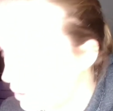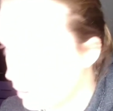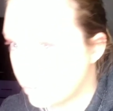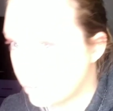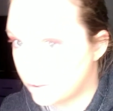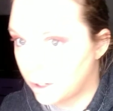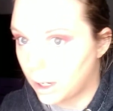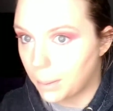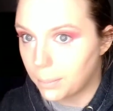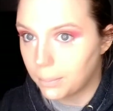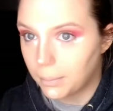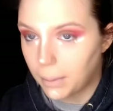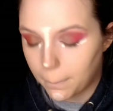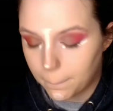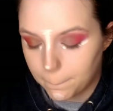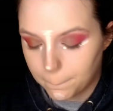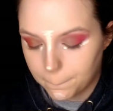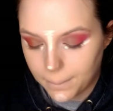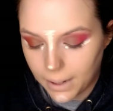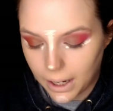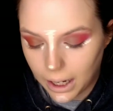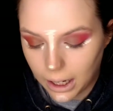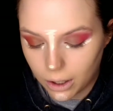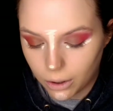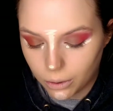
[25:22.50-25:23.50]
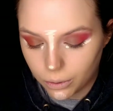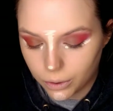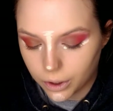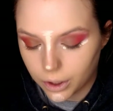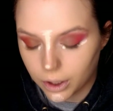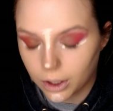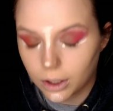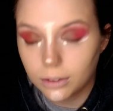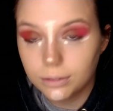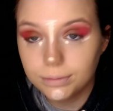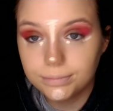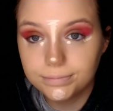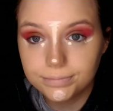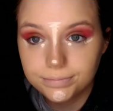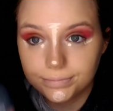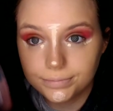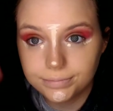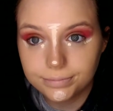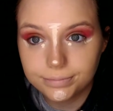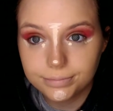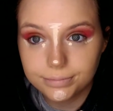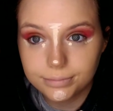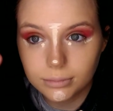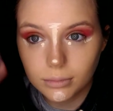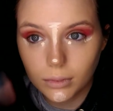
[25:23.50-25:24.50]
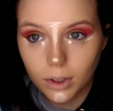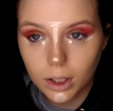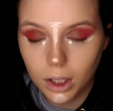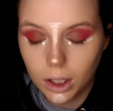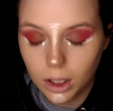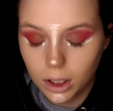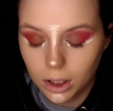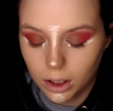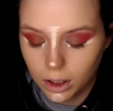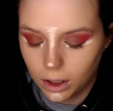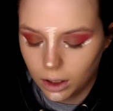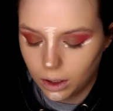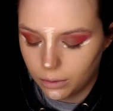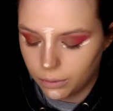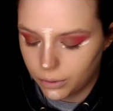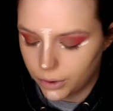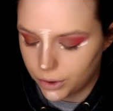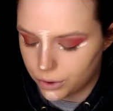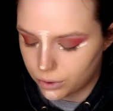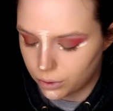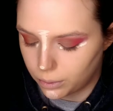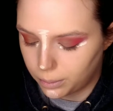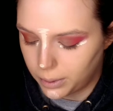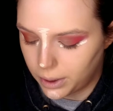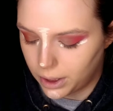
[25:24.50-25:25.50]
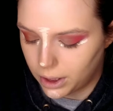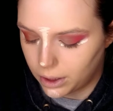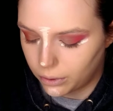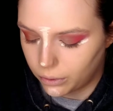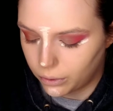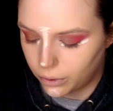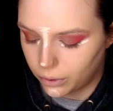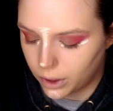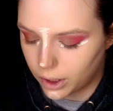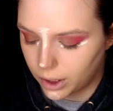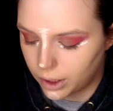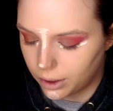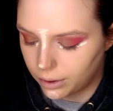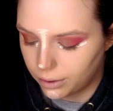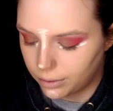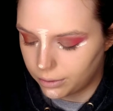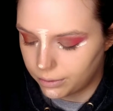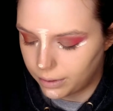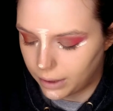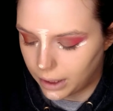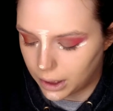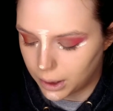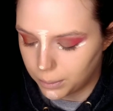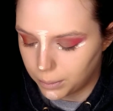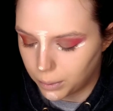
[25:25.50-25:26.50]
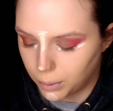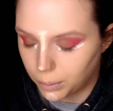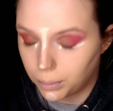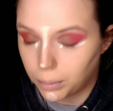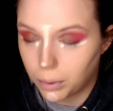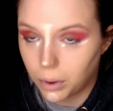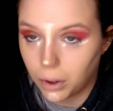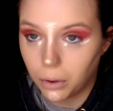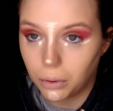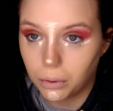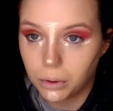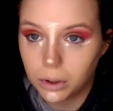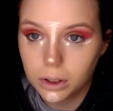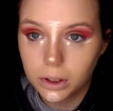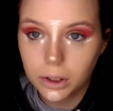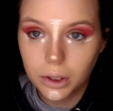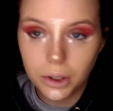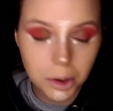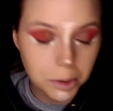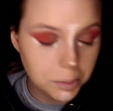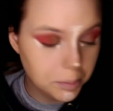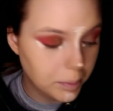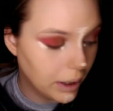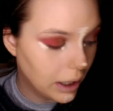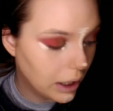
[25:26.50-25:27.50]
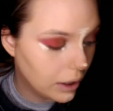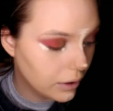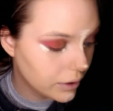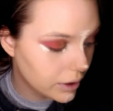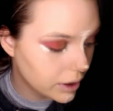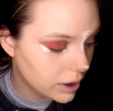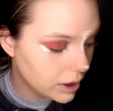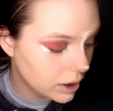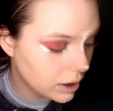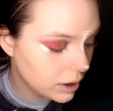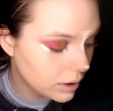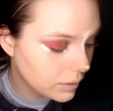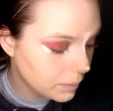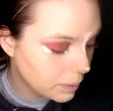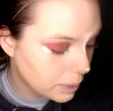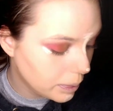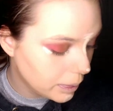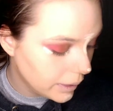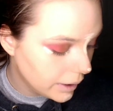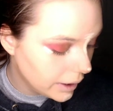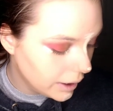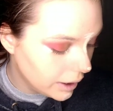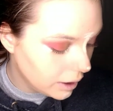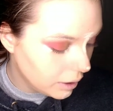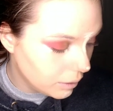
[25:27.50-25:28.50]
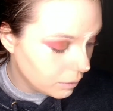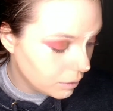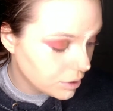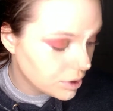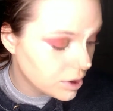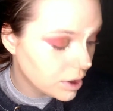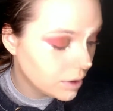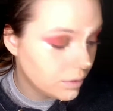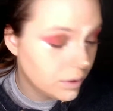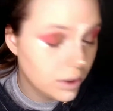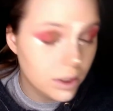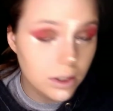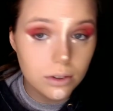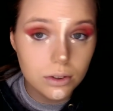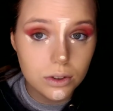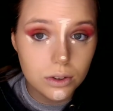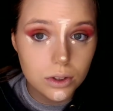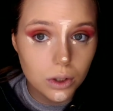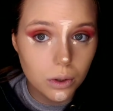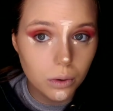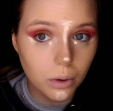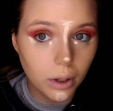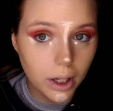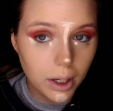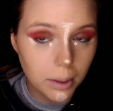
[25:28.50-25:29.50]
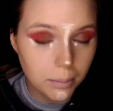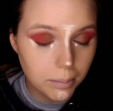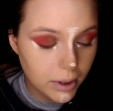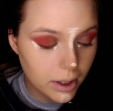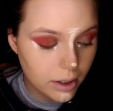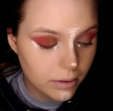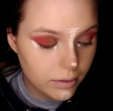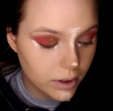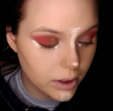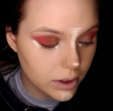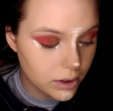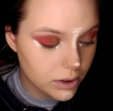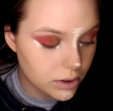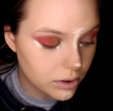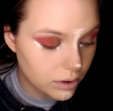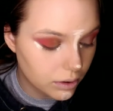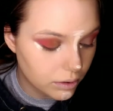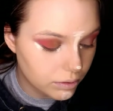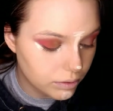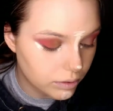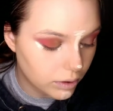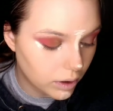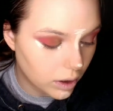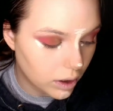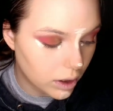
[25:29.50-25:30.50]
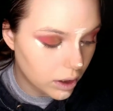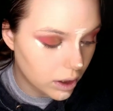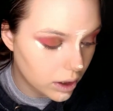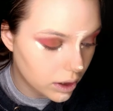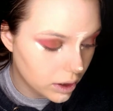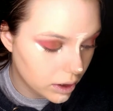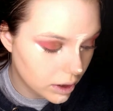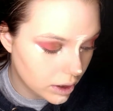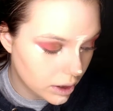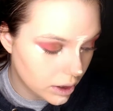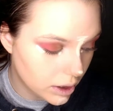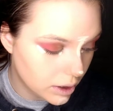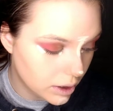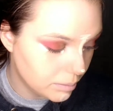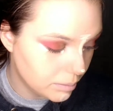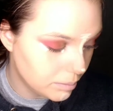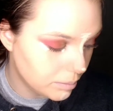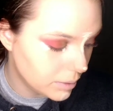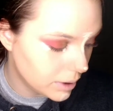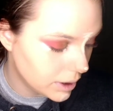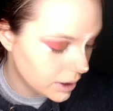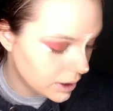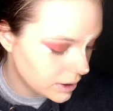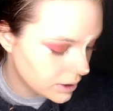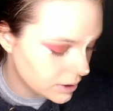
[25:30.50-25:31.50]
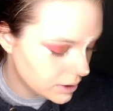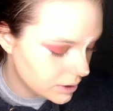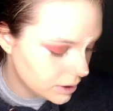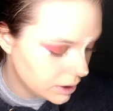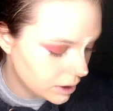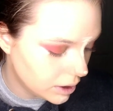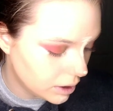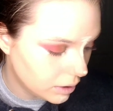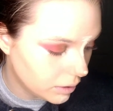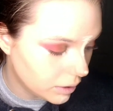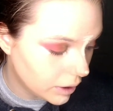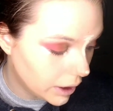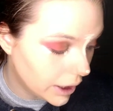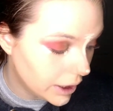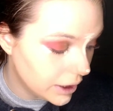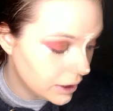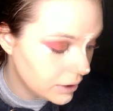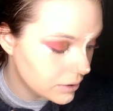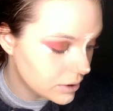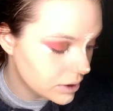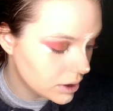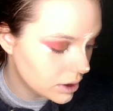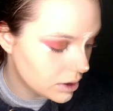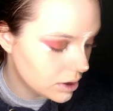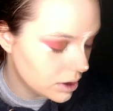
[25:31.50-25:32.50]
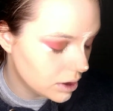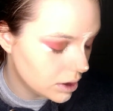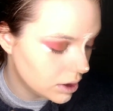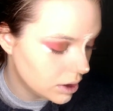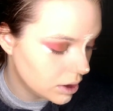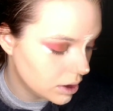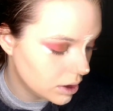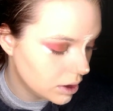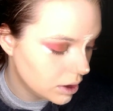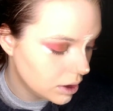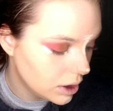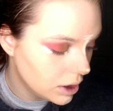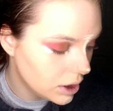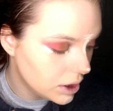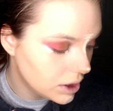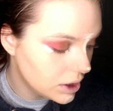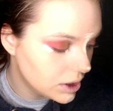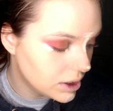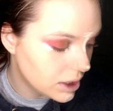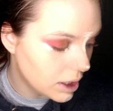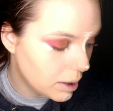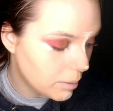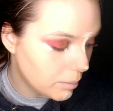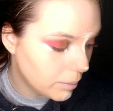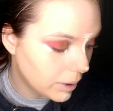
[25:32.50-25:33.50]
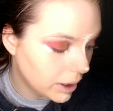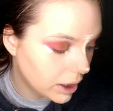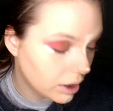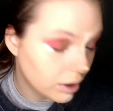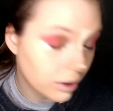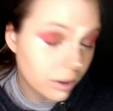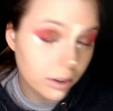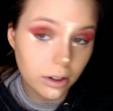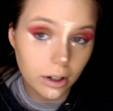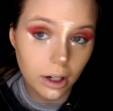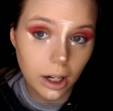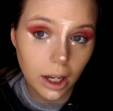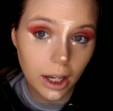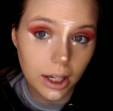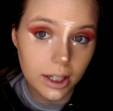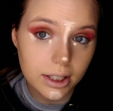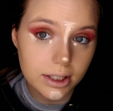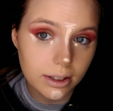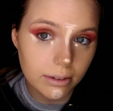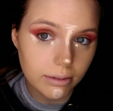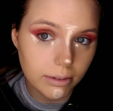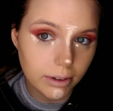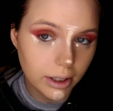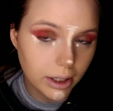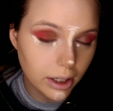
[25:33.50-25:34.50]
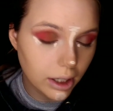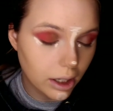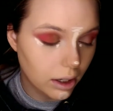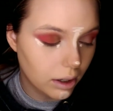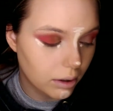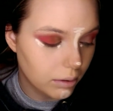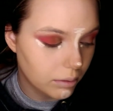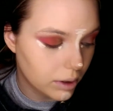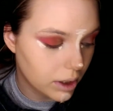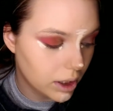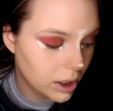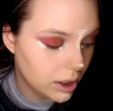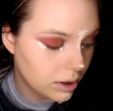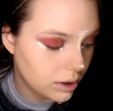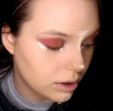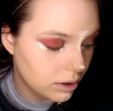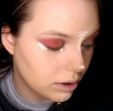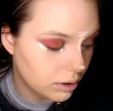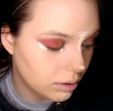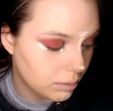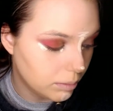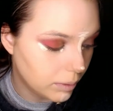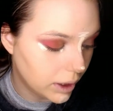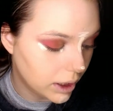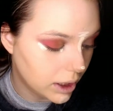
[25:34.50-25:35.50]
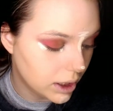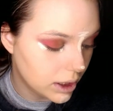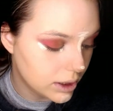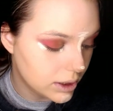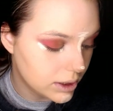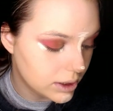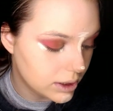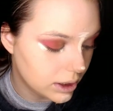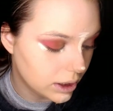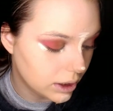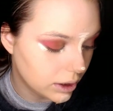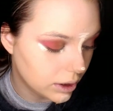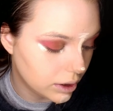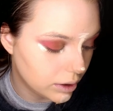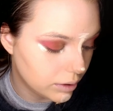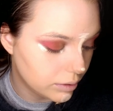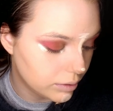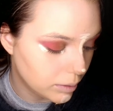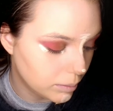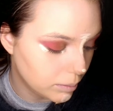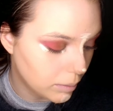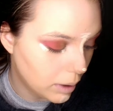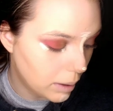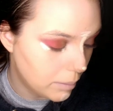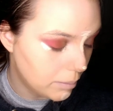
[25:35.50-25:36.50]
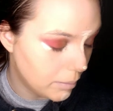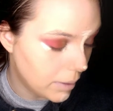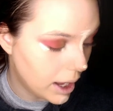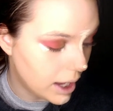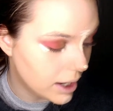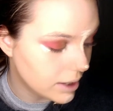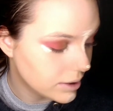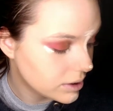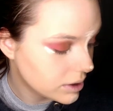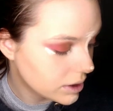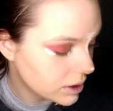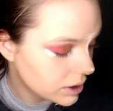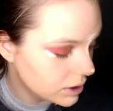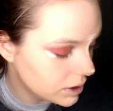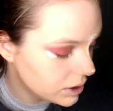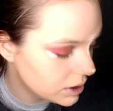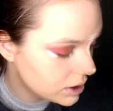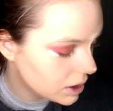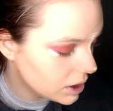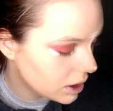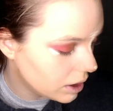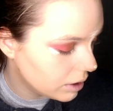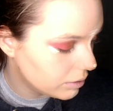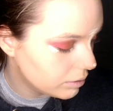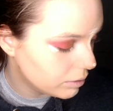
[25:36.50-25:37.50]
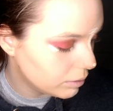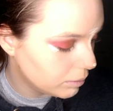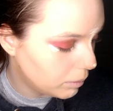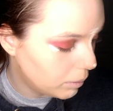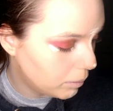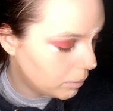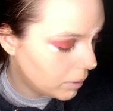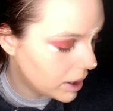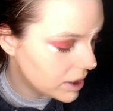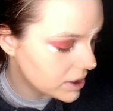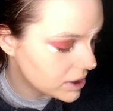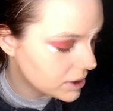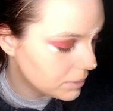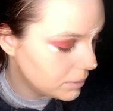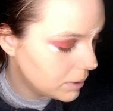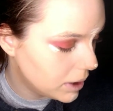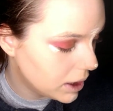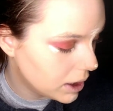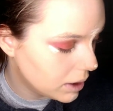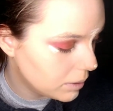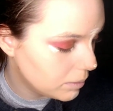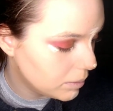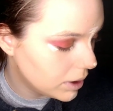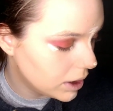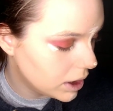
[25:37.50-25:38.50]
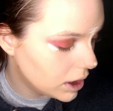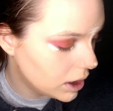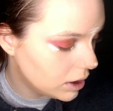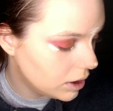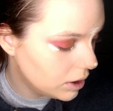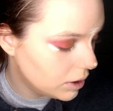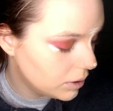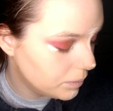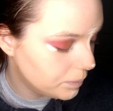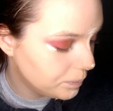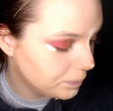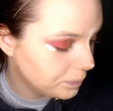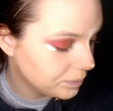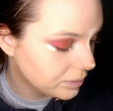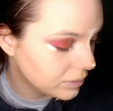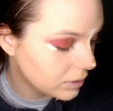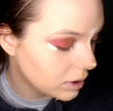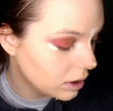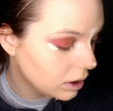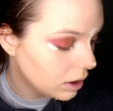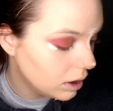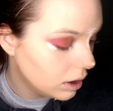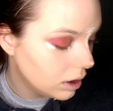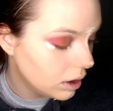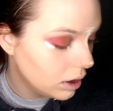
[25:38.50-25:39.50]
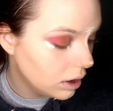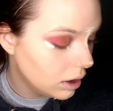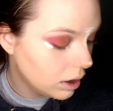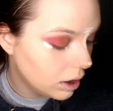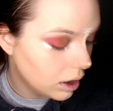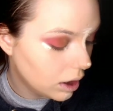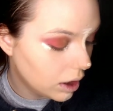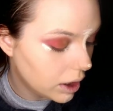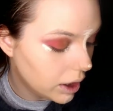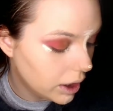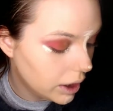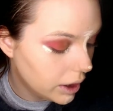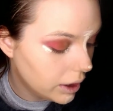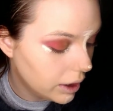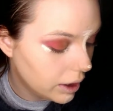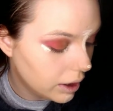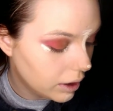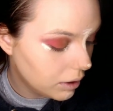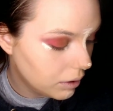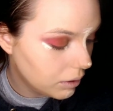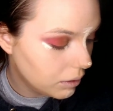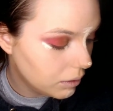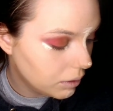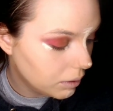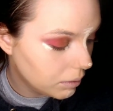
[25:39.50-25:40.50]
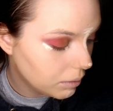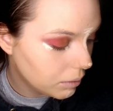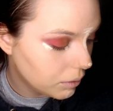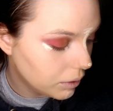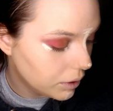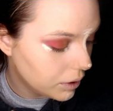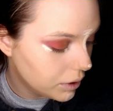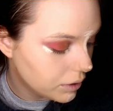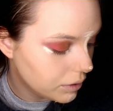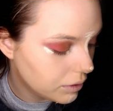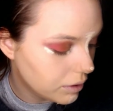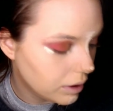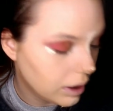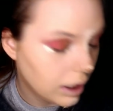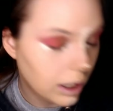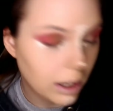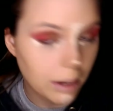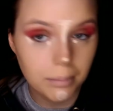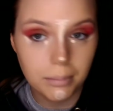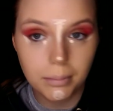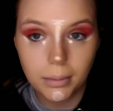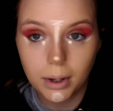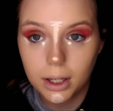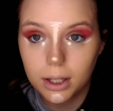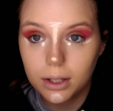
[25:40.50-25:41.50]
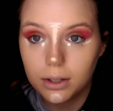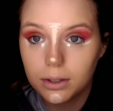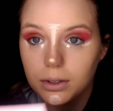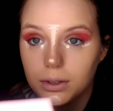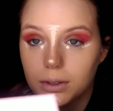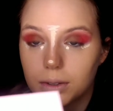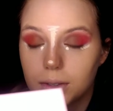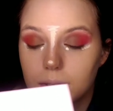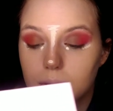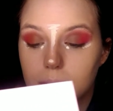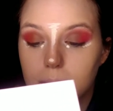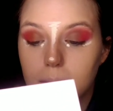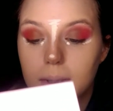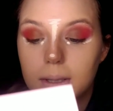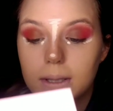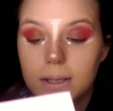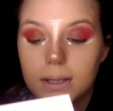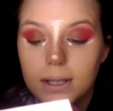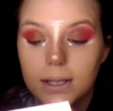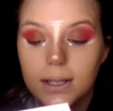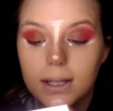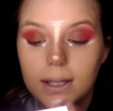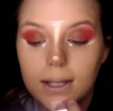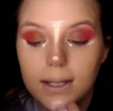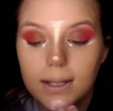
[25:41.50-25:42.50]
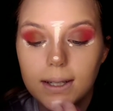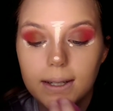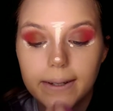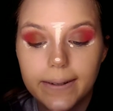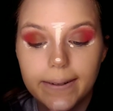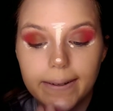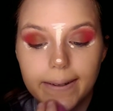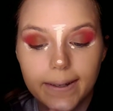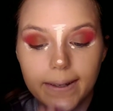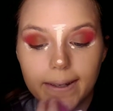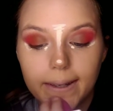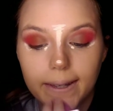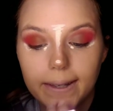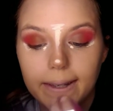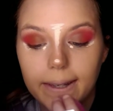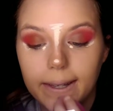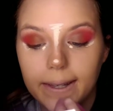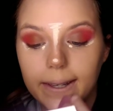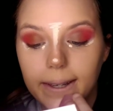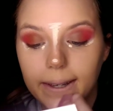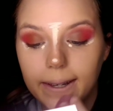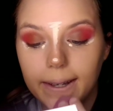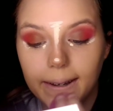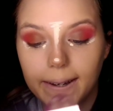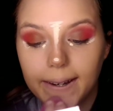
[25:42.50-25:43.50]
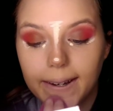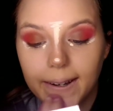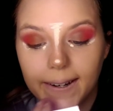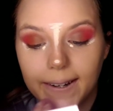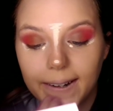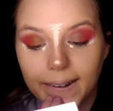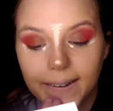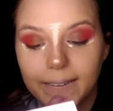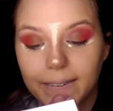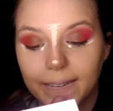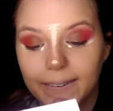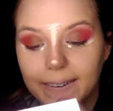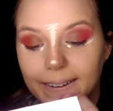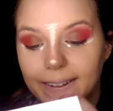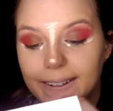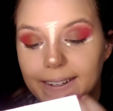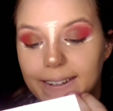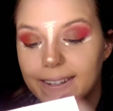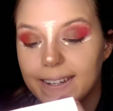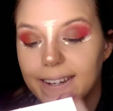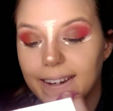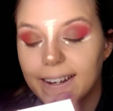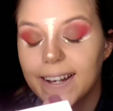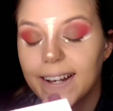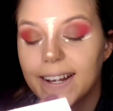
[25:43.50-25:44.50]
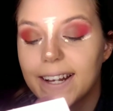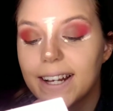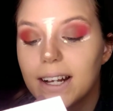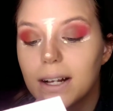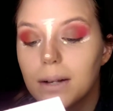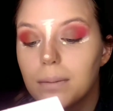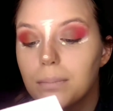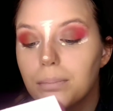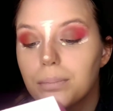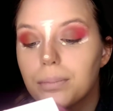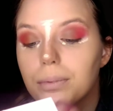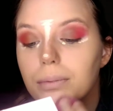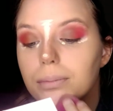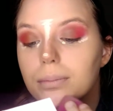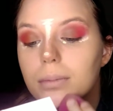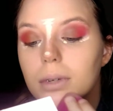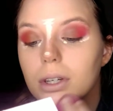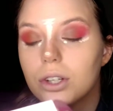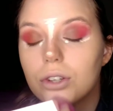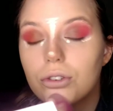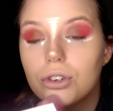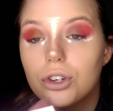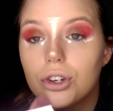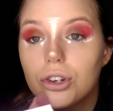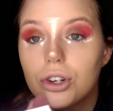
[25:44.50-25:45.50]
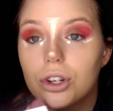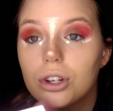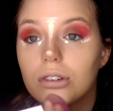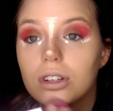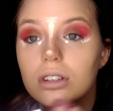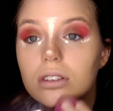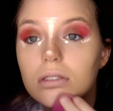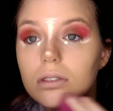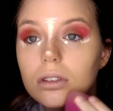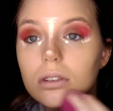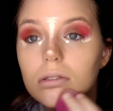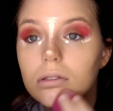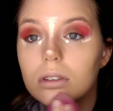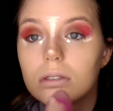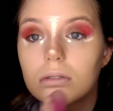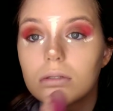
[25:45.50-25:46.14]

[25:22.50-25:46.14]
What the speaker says: to grab my powder, which will be the L'Oreal Infallible Pro Glow Powder, which I've used quite a bit of it so far, because, you know, I use it to set my under eyes every day when I do my concealer for my mask and stuff, for my mask makeup that I do. Alright, now I'm going to grab my sponge again, and I'm going to tap my chin.